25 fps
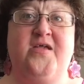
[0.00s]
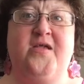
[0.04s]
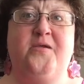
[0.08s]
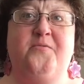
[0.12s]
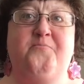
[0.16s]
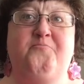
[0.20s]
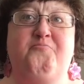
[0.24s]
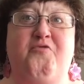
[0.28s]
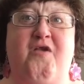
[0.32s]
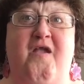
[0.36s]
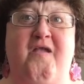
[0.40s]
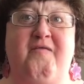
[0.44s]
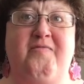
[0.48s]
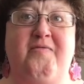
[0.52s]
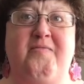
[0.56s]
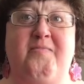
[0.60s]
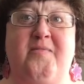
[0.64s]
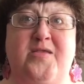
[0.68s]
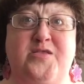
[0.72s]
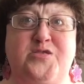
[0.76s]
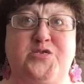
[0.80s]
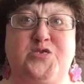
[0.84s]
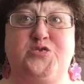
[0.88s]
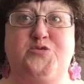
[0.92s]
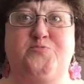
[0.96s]
Private
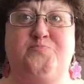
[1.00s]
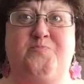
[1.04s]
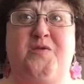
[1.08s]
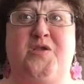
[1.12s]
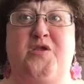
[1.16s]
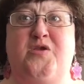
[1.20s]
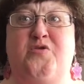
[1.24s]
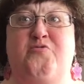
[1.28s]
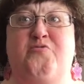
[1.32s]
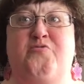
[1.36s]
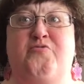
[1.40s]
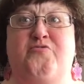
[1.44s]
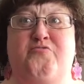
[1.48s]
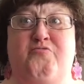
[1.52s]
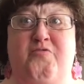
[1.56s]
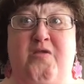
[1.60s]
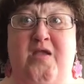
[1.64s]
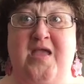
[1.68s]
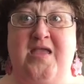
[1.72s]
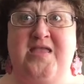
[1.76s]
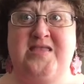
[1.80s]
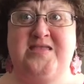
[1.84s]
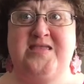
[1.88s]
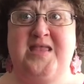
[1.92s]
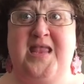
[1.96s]
message me your
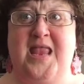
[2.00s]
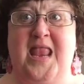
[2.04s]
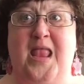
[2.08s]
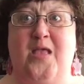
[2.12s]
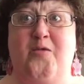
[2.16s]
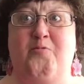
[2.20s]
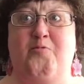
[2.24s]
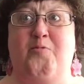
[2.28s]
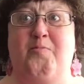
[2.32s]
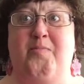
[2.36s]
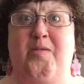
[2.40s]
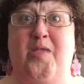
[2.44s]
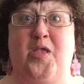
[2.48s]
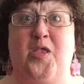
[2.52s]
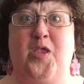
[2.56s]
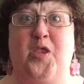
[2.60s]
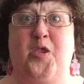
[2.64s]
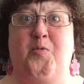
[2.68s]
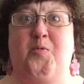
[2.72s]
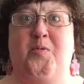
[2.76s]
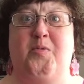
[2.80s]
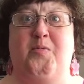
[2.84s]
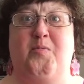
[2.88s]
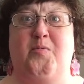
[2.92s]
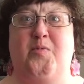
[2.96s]
address and I will mail
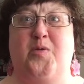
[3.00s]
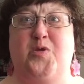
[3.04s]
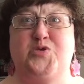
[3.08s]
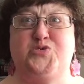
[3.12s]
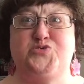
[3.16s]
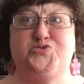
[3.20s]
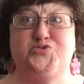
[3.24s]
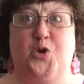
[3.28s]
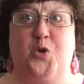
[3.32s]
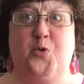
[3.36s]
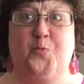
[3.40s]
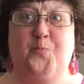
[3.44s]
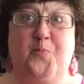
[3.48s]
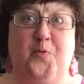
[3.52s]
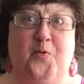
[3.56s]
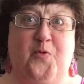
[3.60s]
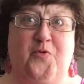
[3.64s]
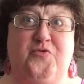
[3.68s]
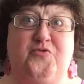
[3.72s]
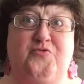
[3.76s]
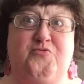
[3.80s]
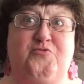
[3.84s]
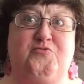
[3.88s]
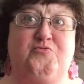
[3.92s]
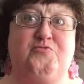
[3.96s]
you one of my show
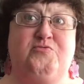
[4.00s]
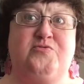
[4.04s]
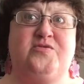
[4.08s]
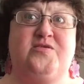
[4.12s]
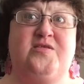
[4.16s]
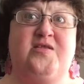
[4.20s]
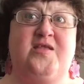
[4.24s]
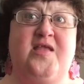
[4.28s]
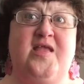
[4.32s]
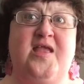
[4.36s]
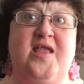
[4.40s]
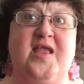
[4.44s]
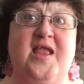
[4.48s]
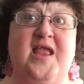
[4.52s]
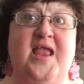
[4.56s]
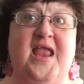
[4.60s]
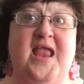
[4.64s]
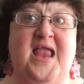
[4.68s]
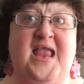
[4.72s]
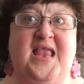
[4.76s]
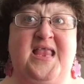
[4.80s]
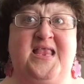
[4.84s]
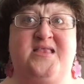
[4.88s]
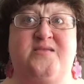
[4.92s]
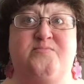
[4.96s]
posters
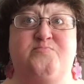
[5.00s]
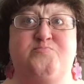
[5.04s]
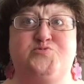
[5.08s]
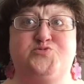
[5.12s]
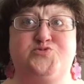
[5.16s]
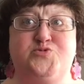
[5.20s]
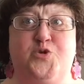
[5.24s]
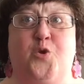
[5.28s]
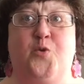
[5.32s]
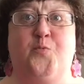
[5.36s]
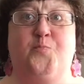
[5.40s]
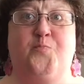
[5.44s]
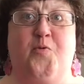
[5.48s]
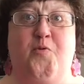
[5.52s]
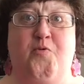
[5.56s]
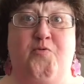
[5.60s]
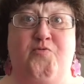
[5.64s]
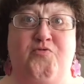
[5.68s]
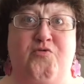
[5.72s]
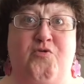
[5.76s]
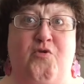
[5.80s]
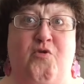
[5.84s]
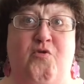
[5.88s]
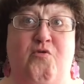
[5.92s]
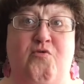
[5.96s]
and some show
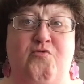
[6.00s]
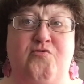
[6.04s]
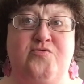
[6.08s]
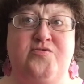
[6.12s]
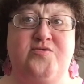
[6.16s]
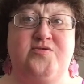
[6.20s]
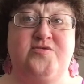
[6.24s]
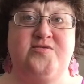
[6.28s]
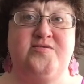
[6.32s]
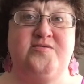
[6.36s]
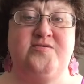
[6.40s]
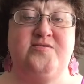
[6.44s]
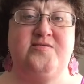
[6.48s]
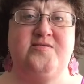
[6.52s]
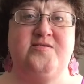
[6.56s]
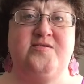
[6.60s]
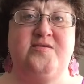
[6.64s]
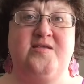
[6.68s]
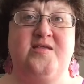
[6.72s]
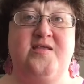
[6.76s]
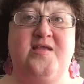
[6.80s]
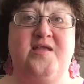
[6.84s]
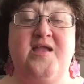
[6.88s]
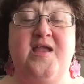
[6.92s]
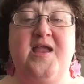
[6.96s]
postcards.
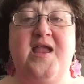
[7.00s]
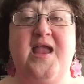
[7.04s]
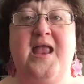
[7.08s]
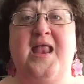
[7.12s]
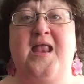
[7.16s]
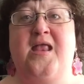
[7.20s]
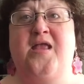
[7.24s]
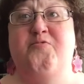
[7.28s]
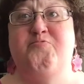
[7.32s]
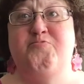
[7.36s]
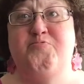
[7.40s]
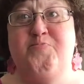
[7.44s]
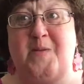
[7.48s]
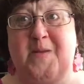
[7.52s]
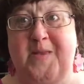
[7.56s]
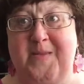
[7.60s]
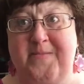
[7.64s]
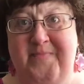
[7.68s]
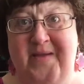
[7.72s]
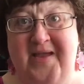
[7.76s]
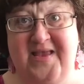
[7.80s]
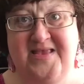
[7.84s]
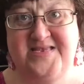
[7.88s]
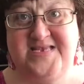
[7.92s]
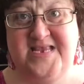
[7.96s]
And I responded
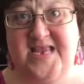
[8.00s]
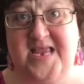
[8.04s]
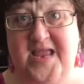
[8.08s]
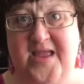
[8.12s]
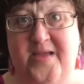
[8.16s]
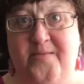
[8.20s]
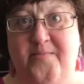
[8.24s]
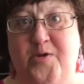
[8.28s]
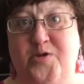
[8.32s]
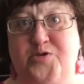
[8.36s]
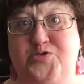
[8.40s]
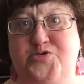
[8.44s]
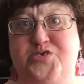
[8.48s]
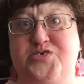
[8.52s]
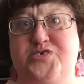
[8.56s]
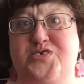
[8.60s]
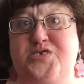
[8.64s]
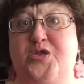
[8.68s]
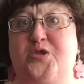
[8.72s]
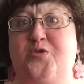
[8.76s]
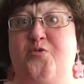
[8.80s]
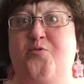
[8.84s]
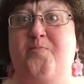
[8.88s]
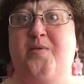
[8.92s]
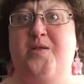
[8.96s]
back to him, I just
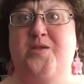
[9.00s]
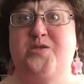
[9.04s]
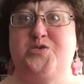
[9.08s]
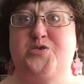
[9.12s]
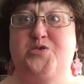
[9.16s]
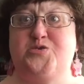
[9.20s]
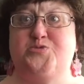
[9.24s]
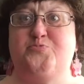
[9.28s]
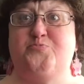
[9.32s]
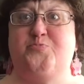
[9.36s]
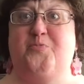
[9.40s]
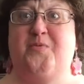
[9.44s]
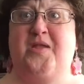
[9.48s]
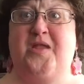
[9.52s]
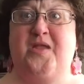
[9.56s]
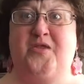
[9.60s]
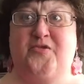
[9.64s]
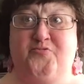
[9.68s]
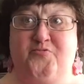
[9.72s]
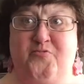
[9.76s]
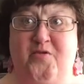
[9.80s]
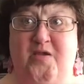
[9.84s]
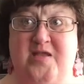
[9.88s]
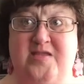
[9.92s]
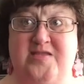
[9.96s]
sent you a message with my
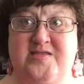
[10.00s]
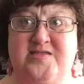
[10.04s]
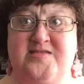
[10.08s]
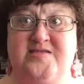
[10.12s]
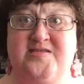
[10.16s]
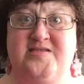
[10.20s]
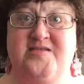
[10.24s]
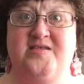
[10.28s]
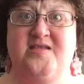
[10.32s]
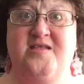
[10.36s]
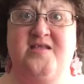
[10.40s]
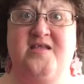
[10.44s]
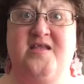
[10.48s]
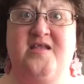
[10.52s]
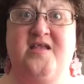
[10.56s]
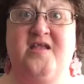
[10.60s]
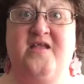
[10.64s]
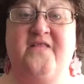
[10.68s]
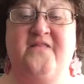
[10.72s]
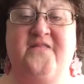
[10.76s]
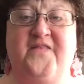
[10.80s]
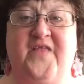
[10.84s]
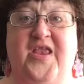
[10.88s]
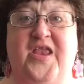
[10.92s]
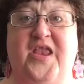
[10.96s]
address.
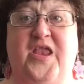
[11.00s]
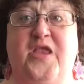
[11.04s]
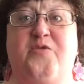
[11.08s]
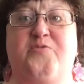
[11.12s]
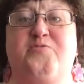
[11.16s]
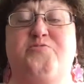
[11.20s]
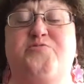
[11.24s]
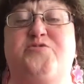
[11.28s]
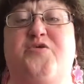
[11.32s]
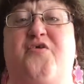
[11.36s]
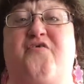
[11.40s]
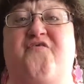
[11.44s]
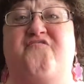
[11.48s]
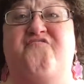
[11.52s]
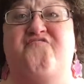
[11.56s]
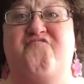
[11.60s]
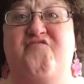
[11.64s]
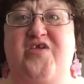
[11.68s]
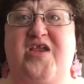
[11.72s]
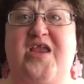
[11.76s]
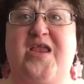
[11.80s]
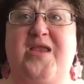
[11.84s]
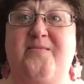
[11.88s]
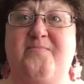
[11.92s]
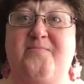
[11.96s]
Thank you so
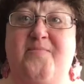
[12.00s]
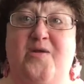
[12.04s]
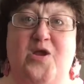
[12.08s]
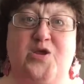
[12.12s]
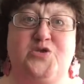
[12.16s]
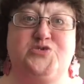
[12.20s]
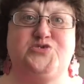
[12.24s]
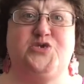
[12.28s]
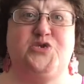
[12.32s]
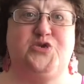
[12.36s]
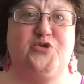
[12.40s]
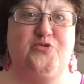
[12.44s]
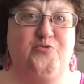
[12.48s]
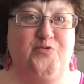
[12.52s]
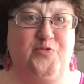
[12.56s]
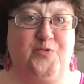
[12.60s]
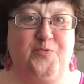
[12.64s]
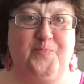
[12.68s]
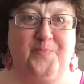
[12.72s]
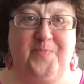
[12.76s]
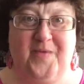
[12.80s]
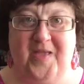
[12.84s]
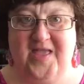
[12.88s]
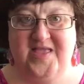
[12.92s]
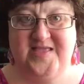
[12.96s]
freaking much, you're the
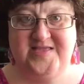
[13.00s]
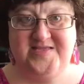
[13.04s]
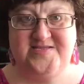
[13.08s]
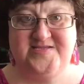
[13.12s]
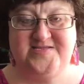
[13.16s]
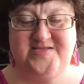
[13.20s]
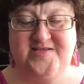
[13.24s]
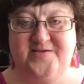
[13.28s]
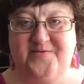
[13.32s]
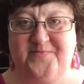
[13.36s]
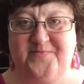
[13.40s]
best.